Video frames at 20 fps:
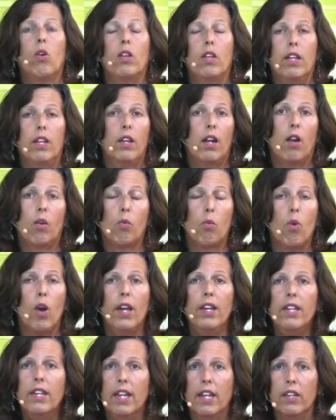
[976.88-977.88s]
our
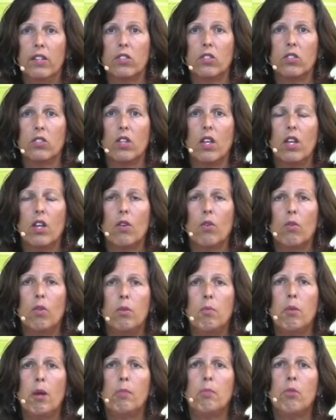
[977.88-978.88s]
oneness,
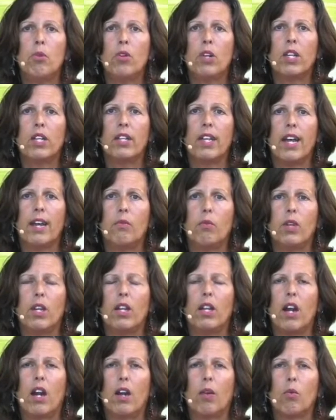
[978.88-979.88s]
remembering that
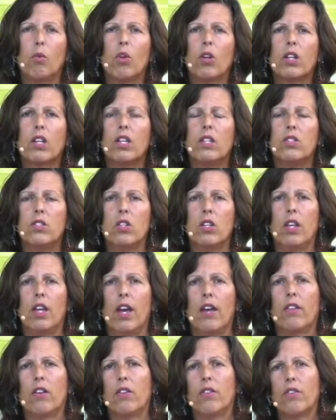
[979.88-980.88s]
we are working
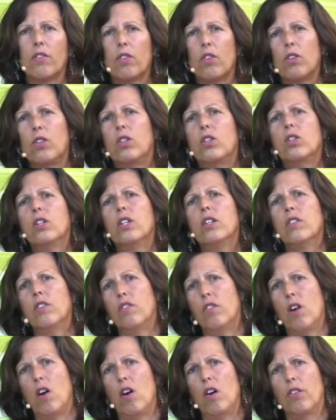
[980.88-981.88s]
together for the good
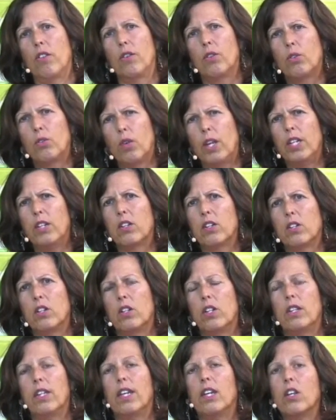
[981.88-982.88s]
of all, the greater
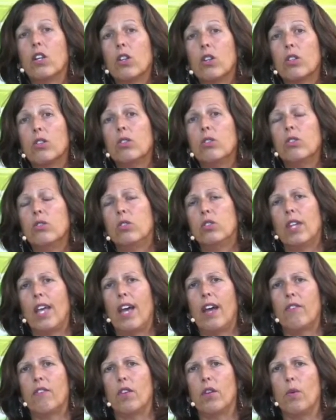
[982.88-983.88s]
good that includes
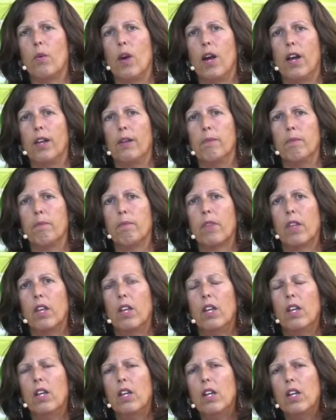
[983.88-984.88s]
everyone.
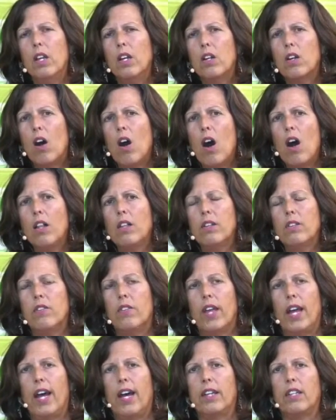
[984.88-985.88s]
All of
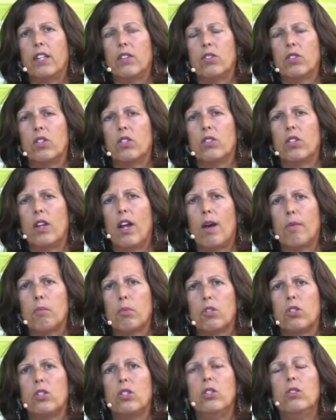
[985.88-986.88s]
that gives us an
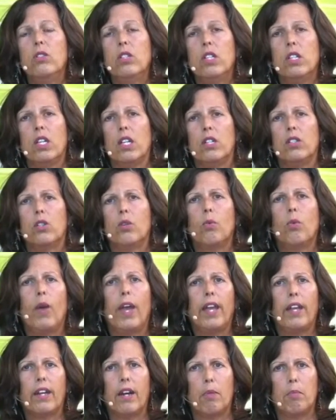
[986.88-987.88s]
opportunity to
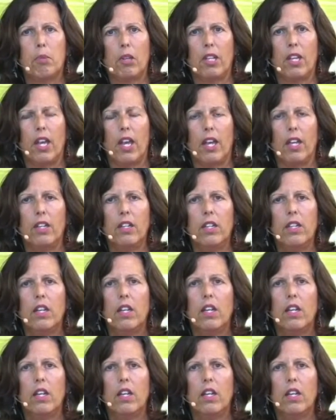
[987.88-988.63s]
wake up again,